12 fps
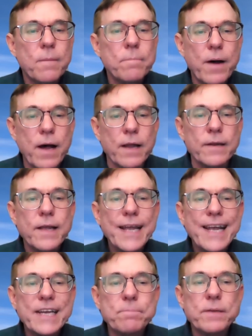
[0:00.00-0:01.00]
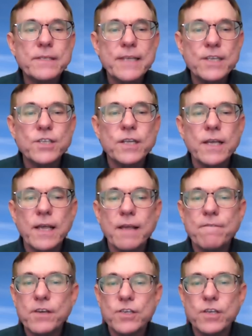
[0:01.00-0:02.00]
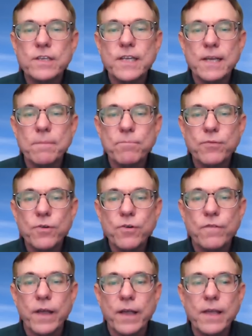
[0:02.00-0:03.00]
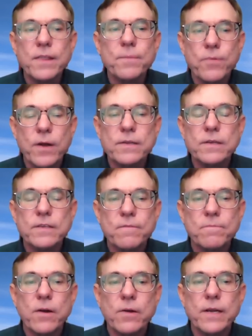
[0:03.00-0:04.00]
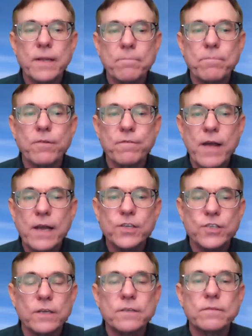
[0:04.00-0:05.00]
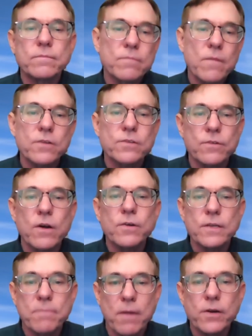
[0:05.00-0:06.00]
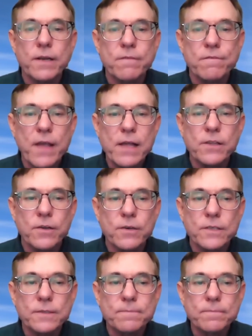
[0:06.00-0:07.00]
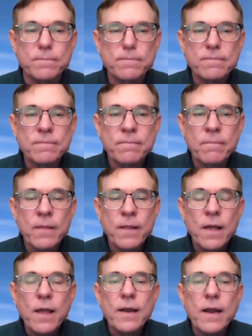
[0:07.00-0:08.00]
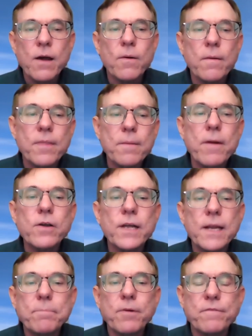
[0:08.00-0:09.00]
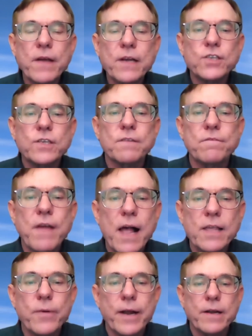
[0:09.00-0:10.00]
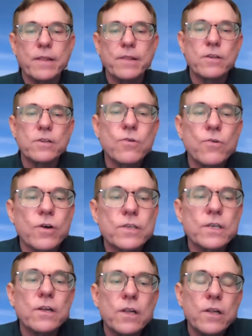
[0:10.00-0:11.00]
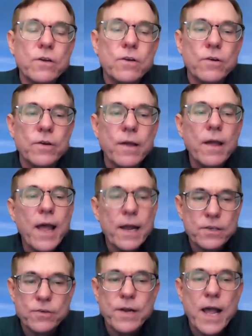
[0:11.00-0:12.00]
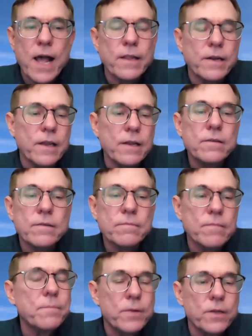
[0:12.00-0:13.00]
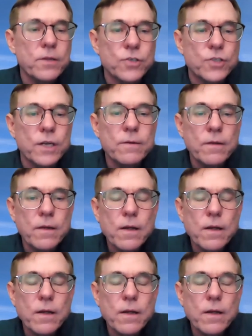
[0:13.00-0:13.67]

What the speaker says: But it's potentially efficiency improving in the presence of market imperfections, also known as market failures. Now, the market imperfections evaluated in this course include externalities like pollution,